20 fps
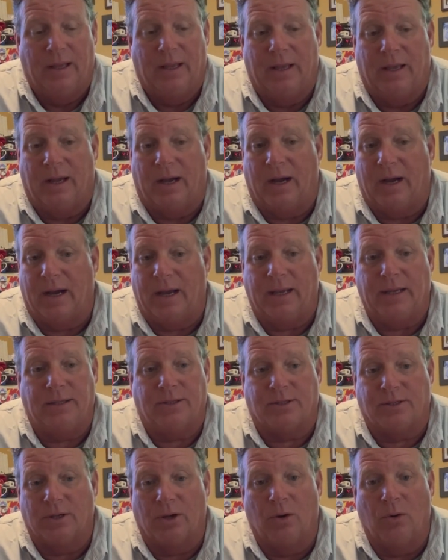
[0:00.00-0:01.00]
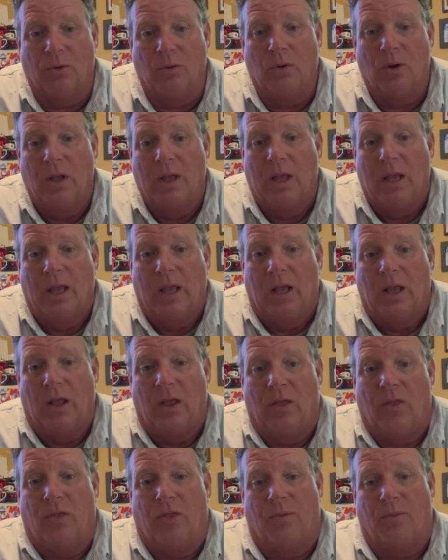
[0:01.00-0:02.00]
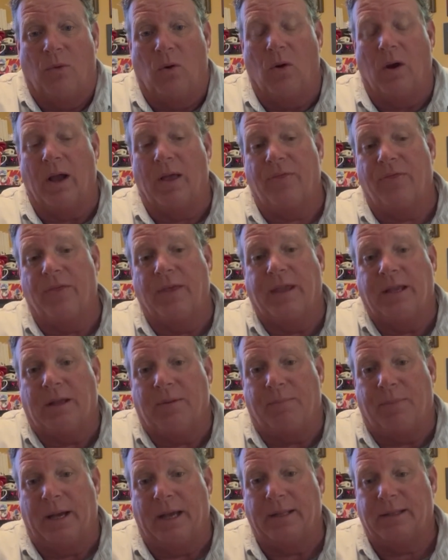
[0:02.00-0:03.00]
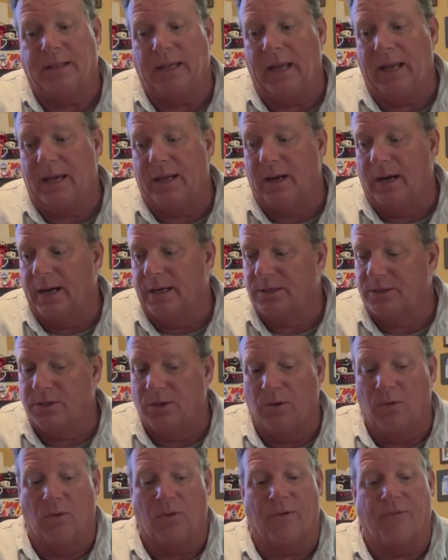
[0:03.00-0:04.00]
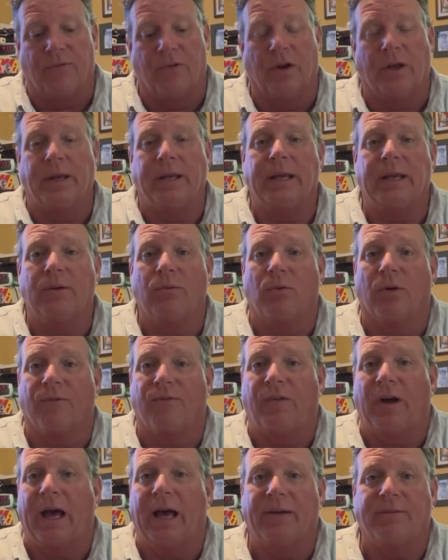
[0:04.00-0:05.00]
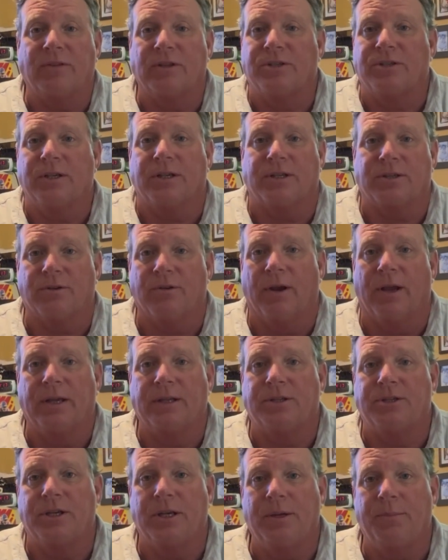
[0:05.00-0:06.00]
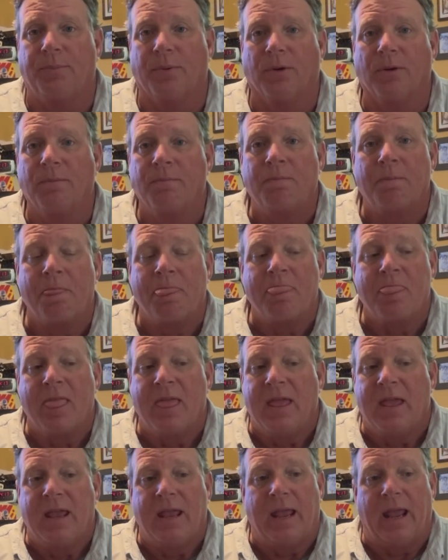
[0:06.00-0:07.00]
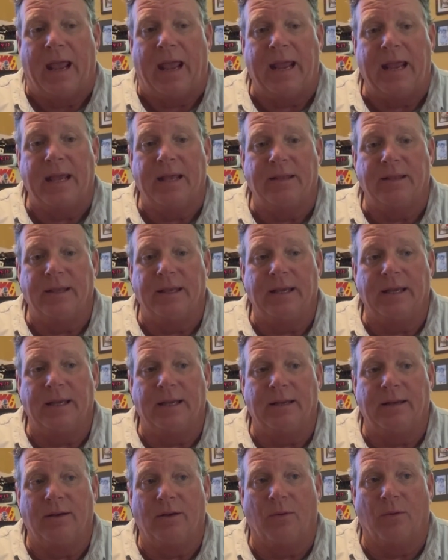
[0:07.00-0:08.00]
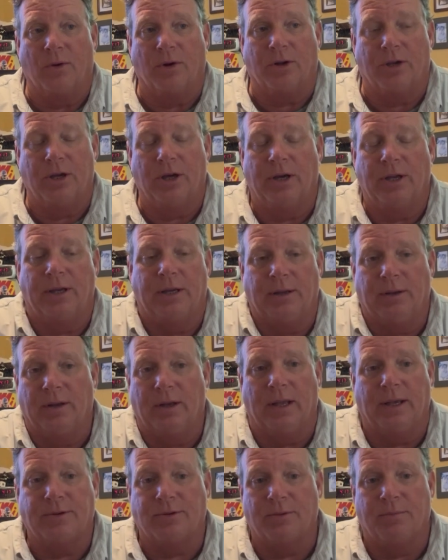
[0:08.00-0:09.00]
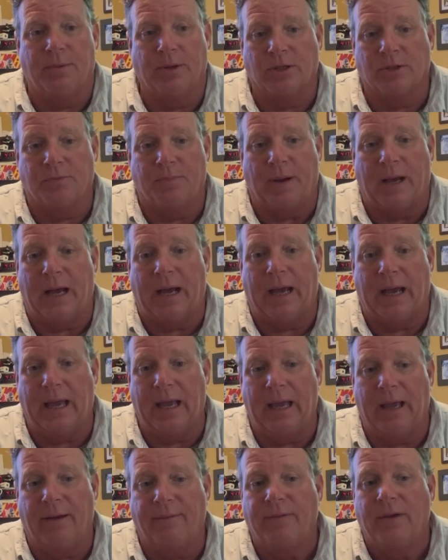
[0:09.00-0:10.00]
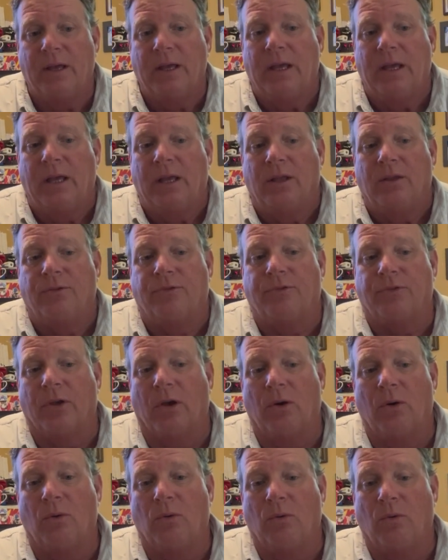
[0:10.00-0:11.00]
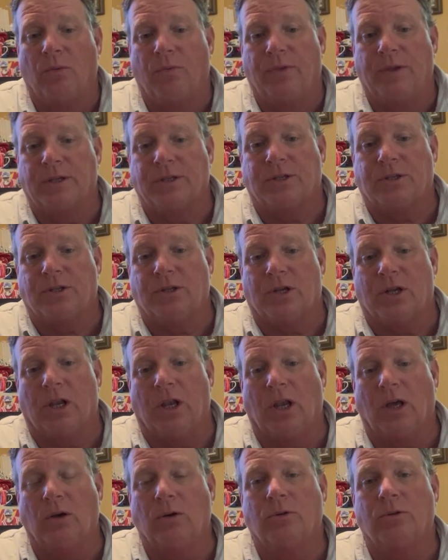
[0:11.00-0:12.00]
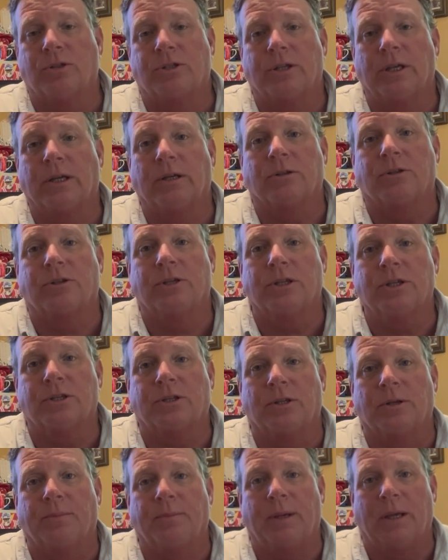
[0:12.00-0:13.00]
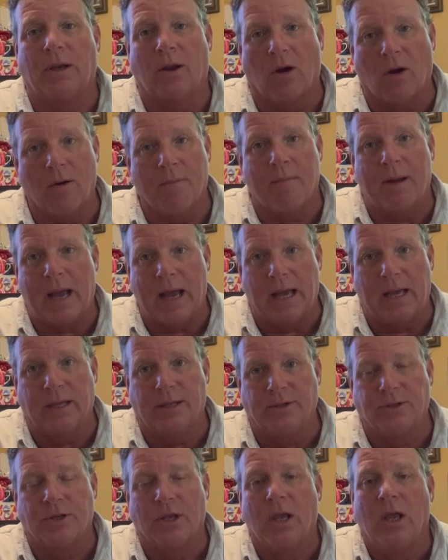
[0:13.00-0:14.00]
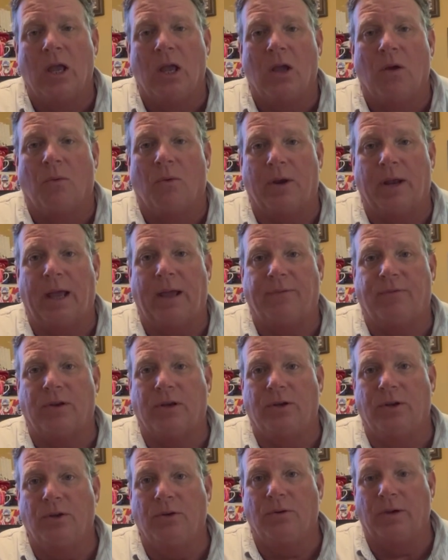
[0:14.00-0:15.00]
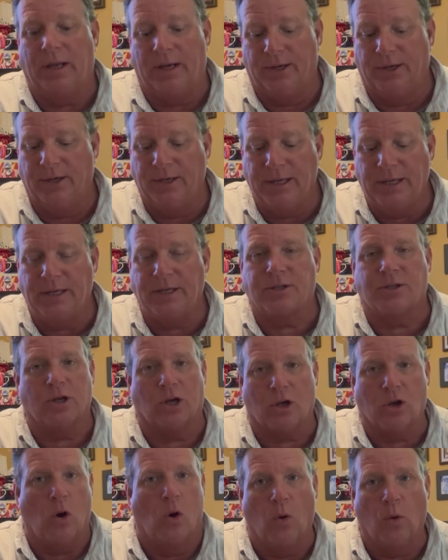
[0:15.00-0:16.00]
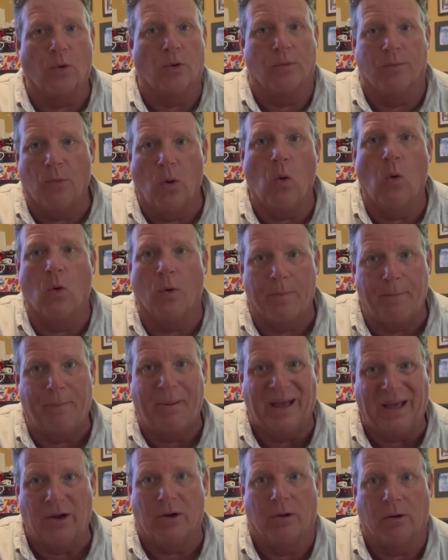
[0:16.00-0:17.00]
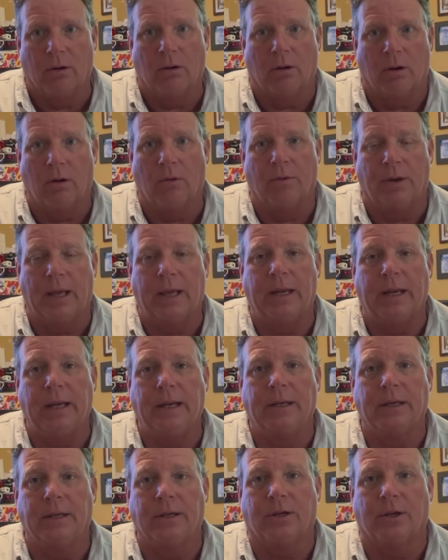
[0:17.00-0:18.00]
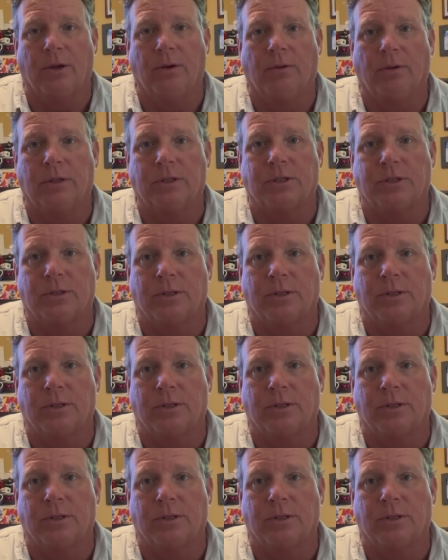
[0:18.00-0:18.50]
All right, so the more I think about that, all right, so on the front end, we're $5 to $6 grand cheaper. And then we're cutting electric bills by half. So this closed cell system, in our minds, would have to do at least a quarter more better on that heating and cooling